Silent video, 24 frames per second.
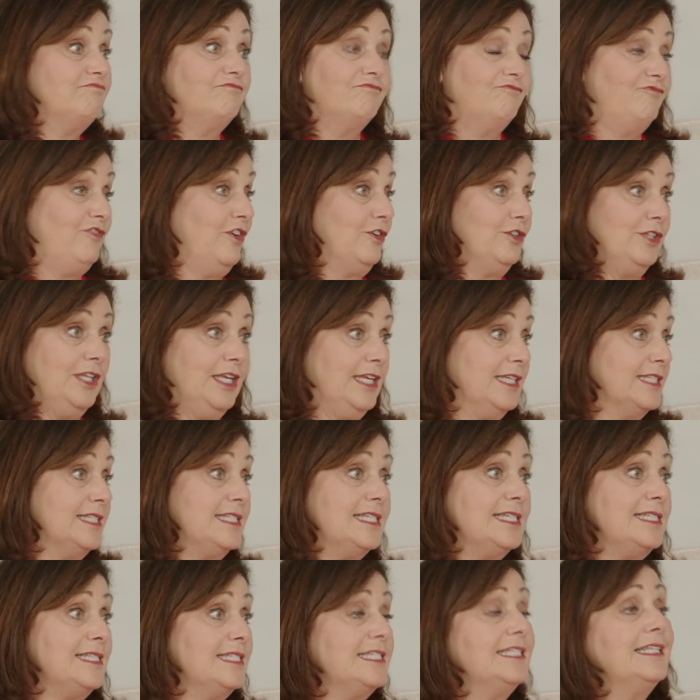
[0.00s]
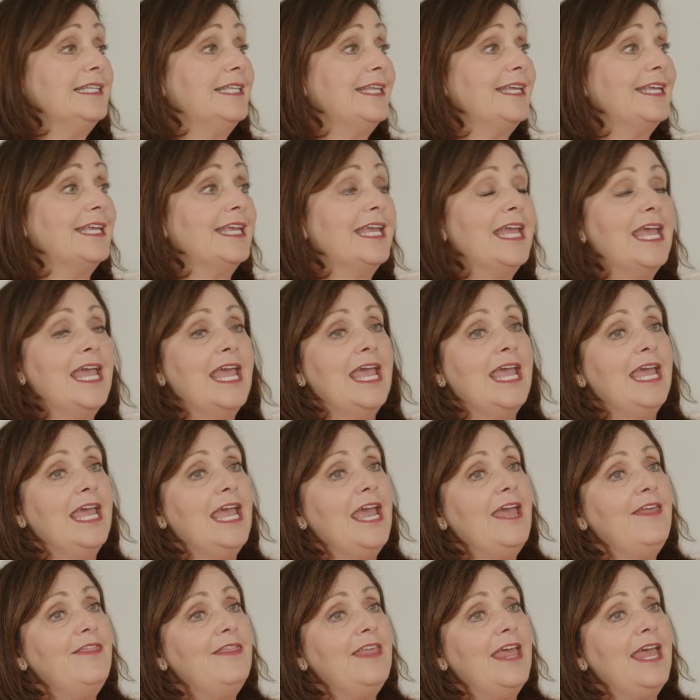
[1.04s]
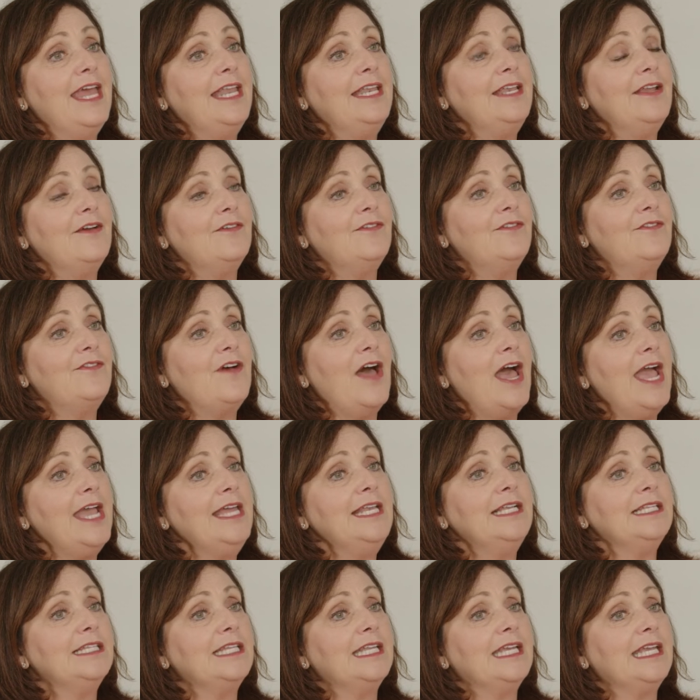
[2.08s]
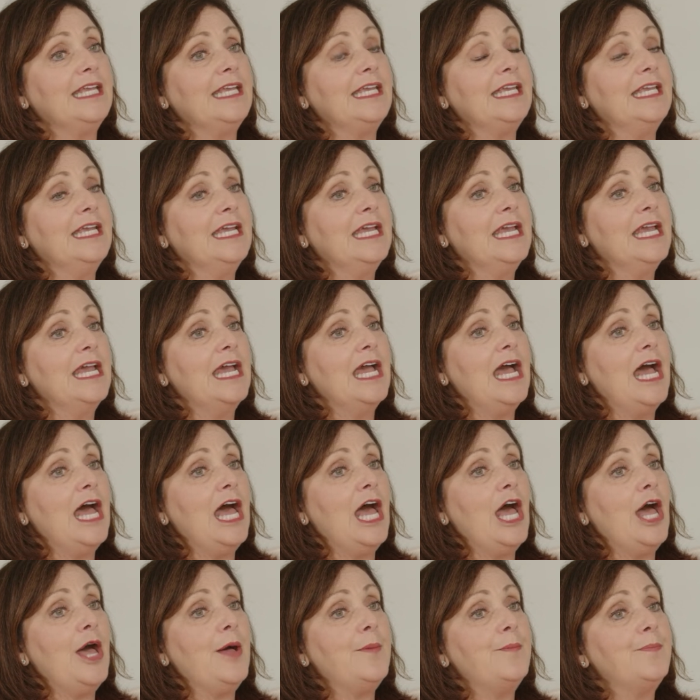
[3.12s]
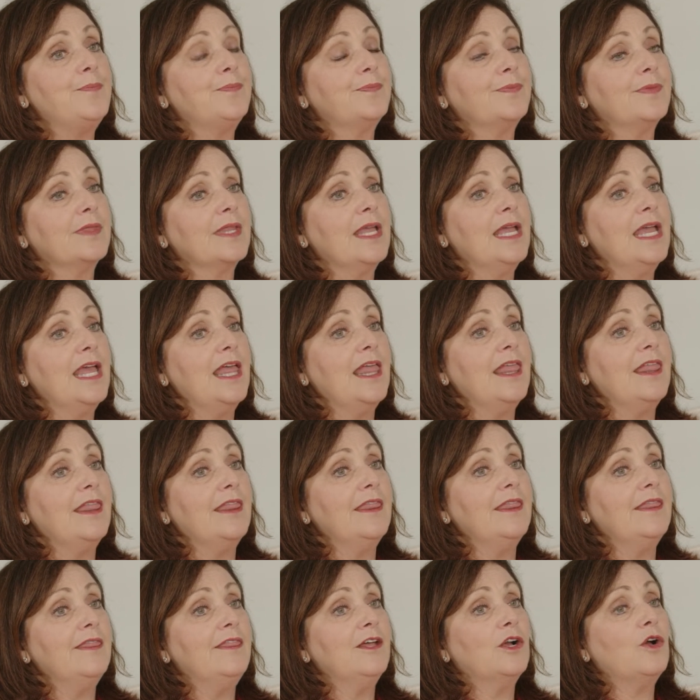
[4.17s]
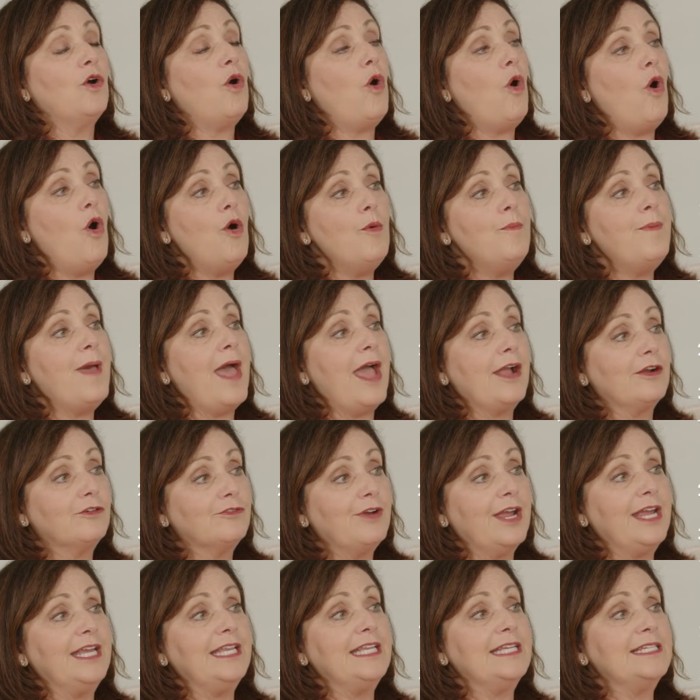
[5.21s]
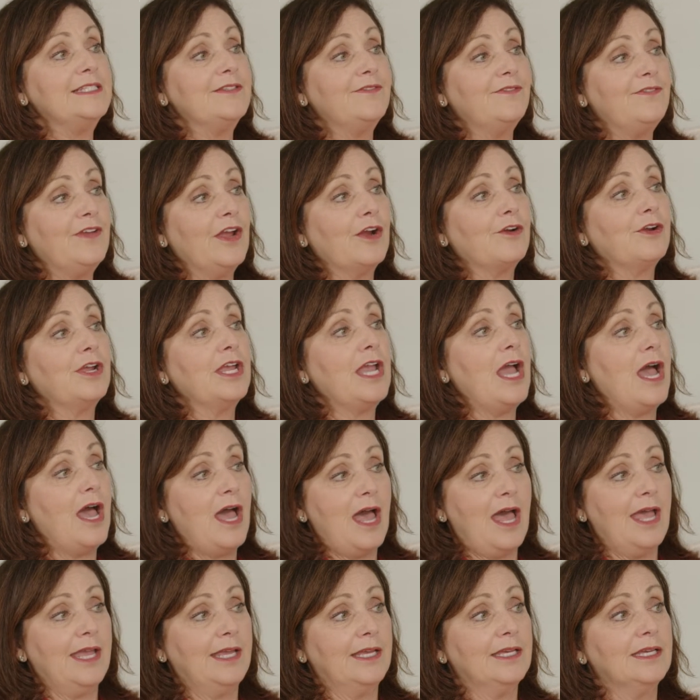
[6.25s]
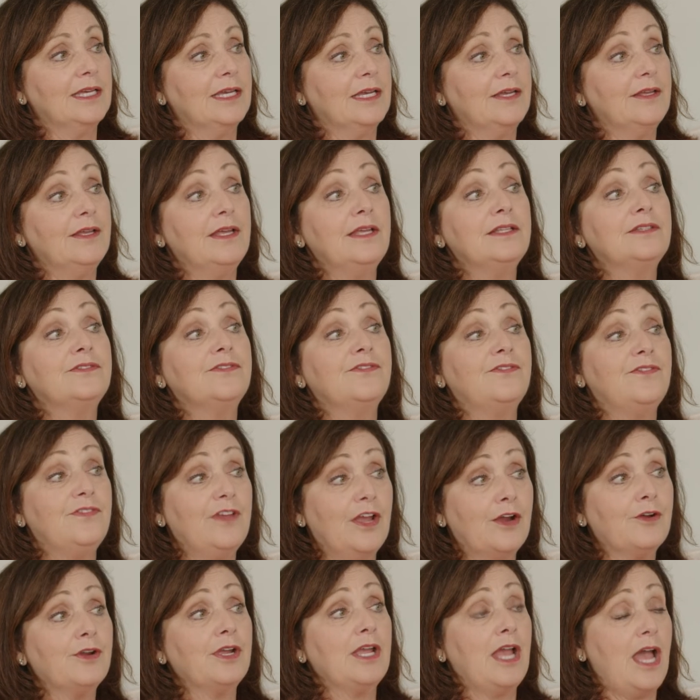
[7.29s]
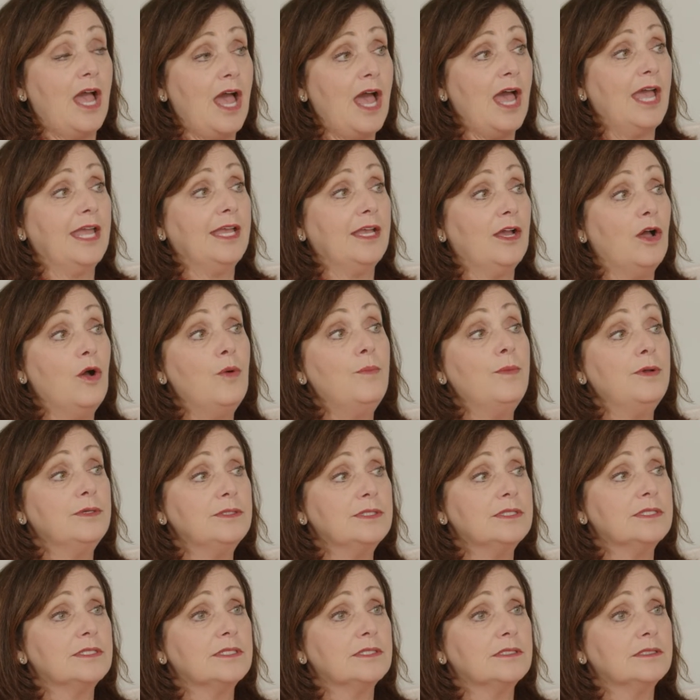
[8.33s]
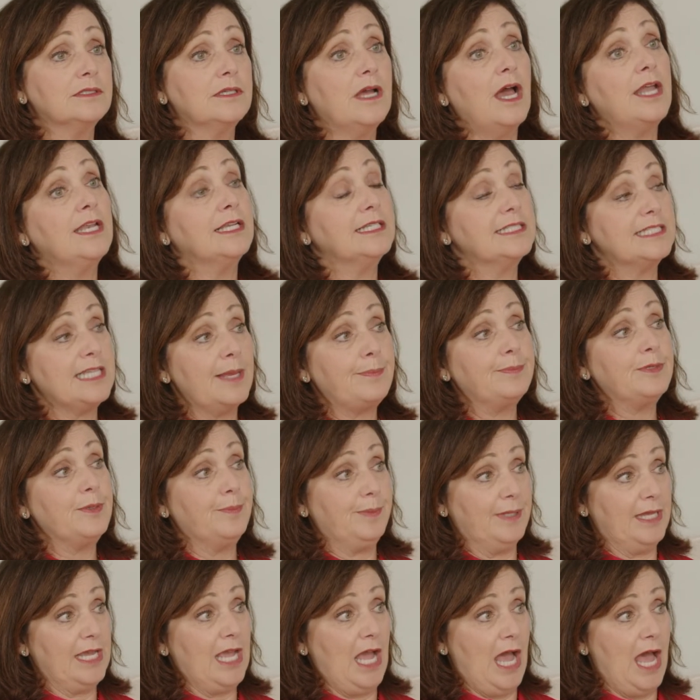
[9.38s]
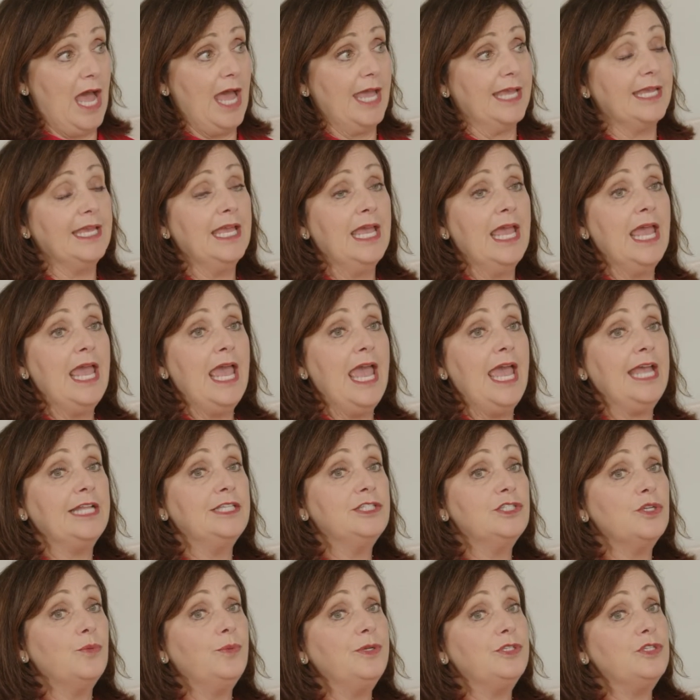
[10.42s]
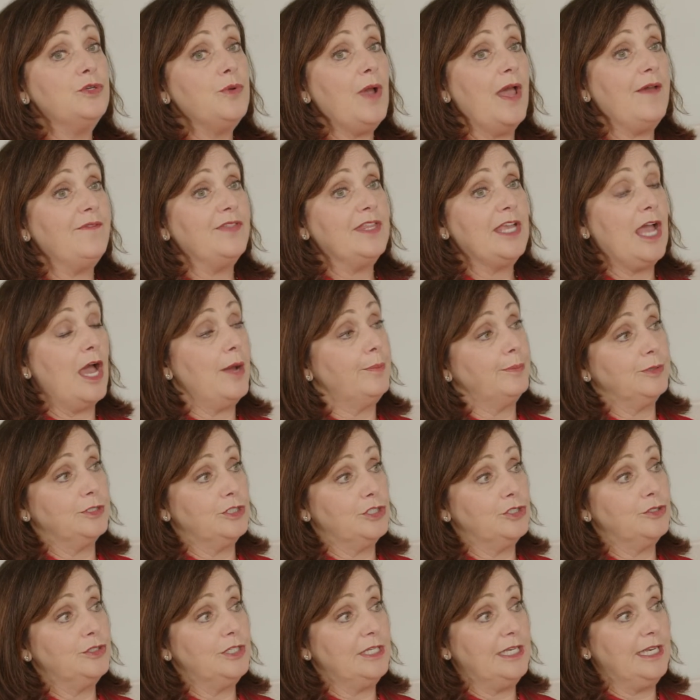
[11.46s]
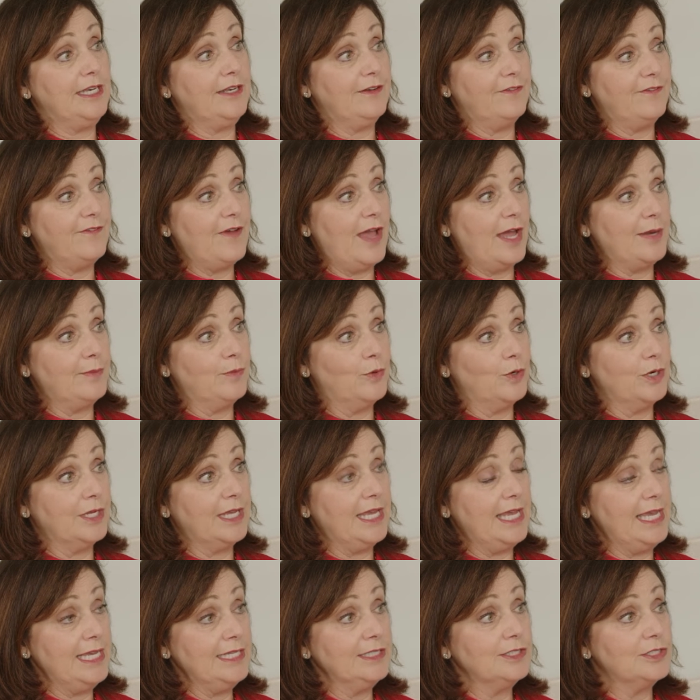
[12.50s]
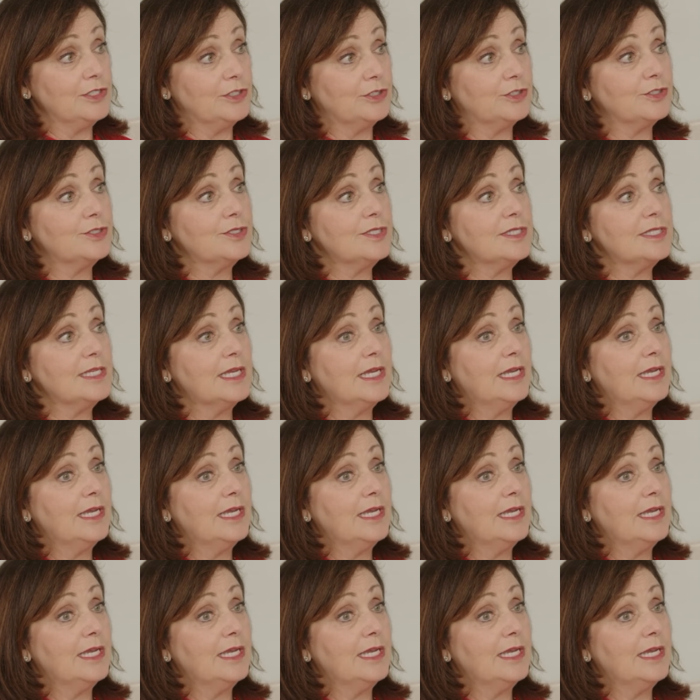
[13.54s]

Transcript: fairly consistently. And then finally, the callback rate is very high. It's very high, almost unacceptably high. And so we do have the opportunity to find more cancers,